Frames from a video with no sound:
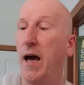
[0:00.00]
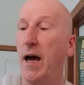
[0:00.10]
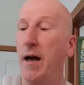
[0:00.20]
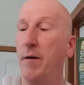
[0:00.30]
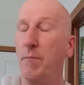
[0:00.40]

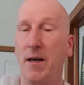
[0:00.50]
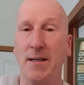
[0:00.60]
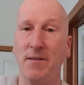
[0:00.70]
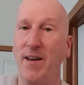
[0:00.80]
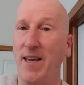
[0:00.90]
Uh,
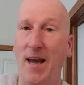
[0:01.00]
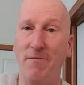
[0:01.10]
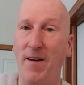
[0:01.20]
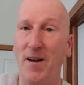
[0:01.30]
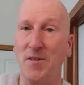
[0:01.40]
because if I
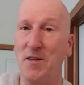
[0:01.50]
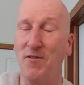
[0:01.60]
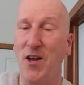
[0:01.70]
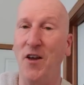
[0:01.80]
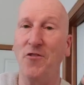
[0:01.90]
can't find it at
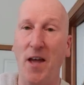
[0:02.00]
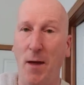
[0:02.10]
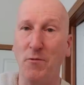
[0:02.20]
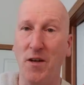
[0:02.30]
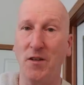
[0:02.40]

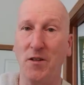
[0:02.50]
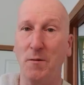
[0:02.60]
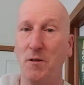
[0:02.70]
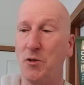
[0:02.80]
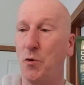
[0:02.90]
CVS, Amazon is
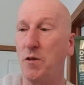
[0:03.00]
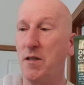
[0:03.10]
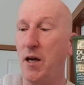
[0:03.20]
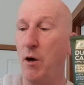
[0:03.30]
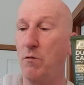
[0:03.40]
going to be the
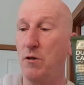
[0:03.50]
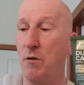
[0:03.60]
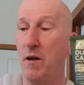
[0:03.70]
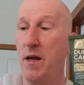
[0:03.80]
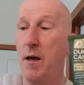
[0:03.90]
source I go
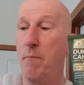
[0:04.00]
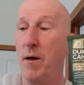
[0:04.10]
to.